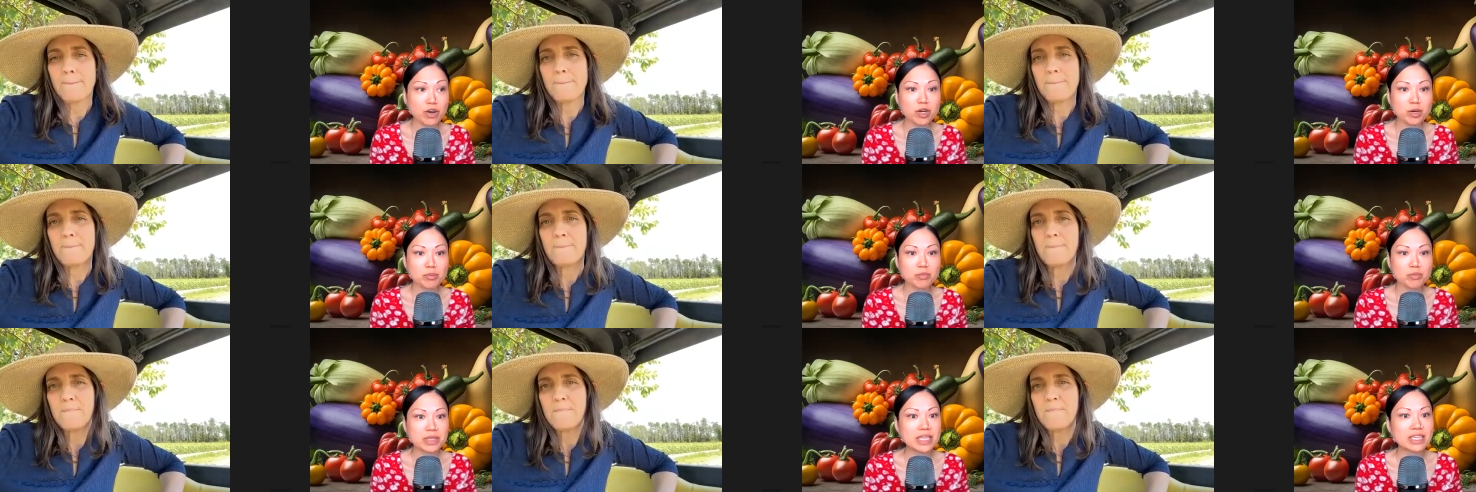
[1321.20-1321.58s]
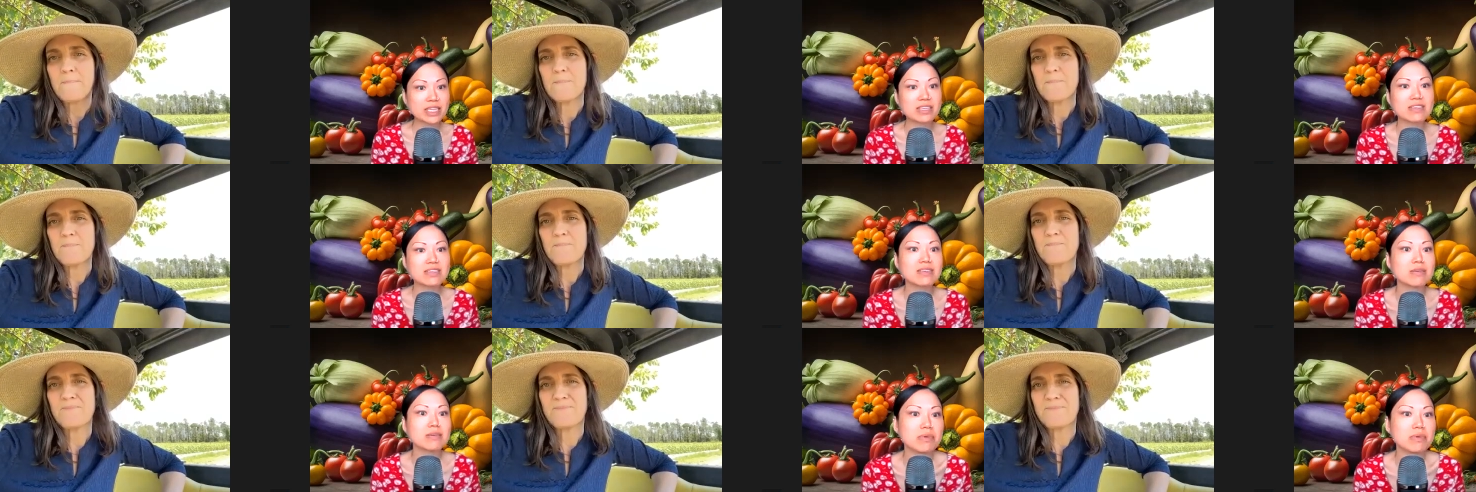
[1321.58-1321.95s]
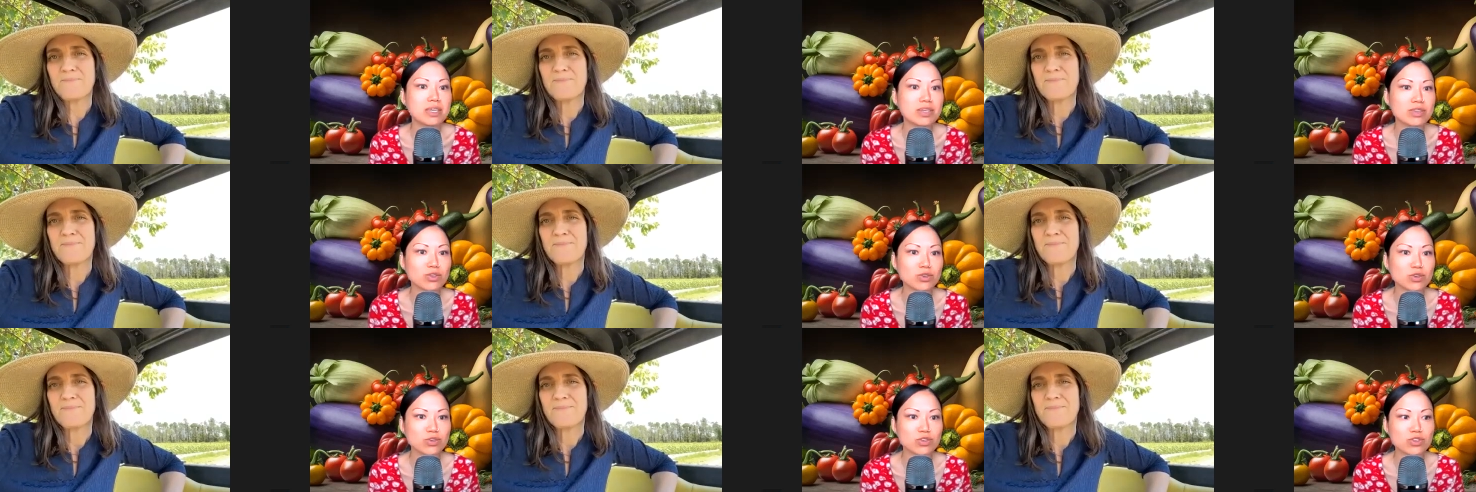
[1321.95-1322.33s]
Speaker 1: farm, but that doesn't
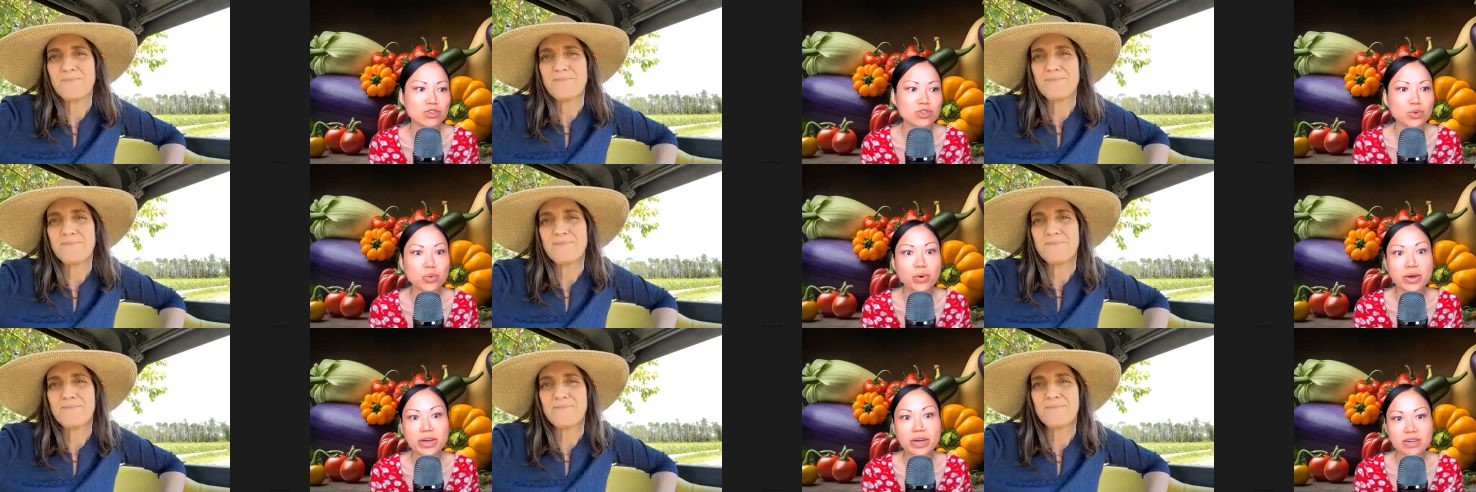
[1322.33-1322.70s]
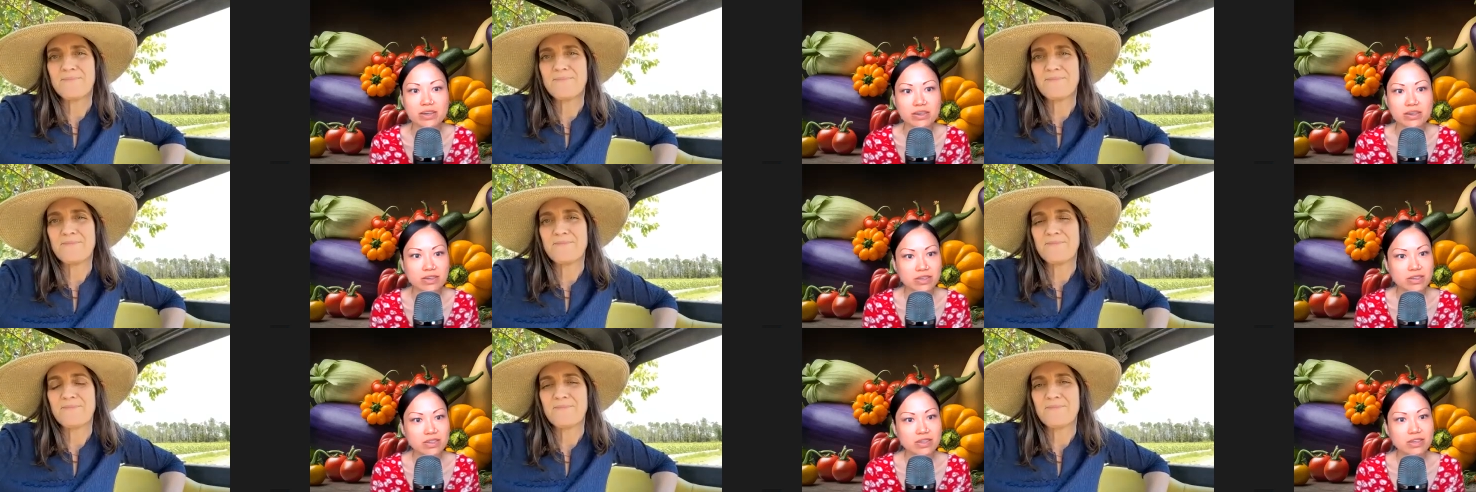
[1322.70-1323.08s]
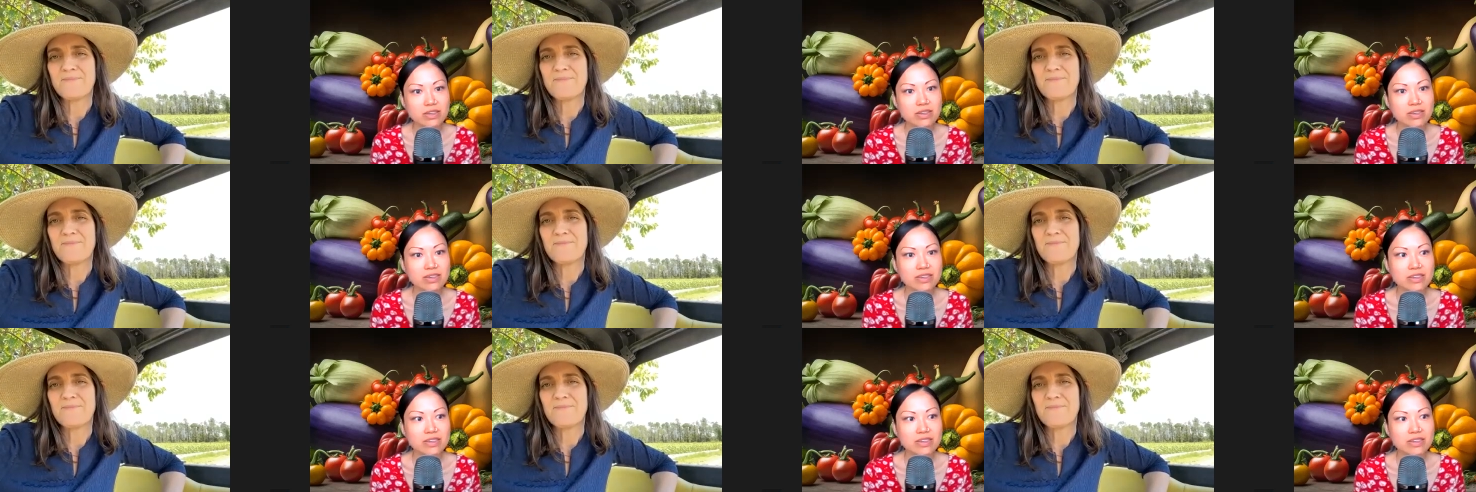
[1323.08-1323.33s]
mean your soil